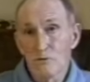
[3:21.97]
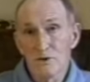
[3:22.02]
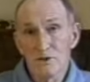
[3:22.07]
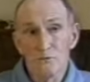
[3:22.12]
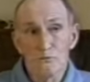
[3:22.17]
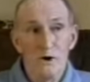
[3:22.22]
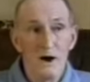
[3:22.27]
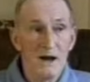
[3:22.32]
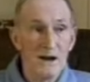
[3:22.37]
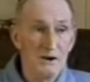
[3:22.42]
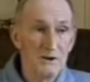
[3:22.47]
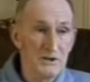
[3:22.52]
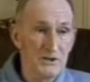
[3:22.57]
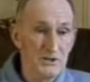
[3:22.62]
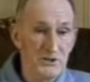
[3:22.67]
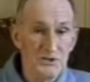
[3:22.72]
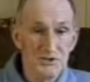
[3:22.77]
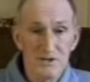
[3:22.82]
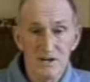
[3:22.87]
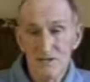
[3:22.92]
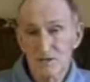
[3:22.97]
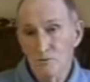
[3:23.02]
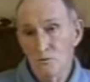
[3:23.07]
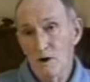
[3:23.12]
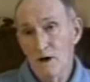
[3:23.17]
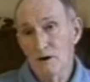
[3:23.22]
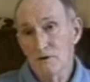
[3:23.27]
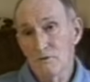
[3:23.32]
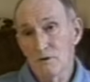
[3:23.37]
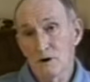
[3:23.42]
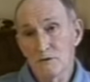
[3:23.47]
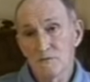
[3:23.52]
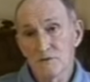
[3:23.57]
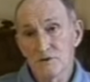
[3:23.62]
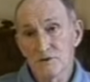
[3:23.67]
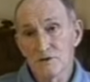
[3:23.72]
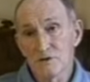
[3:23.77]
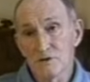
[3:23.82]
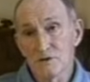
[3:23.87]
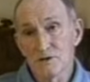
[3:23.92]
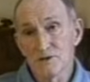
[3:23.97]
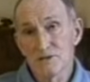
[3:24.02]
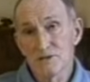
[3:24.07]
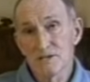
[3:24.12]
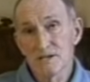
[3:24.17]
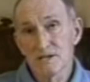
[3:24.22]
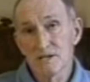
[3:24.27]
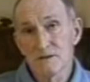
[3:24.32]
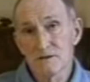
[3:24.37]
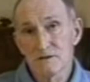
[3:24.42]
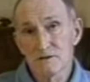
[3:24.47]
Where the water, you just got the water wherever you could, see,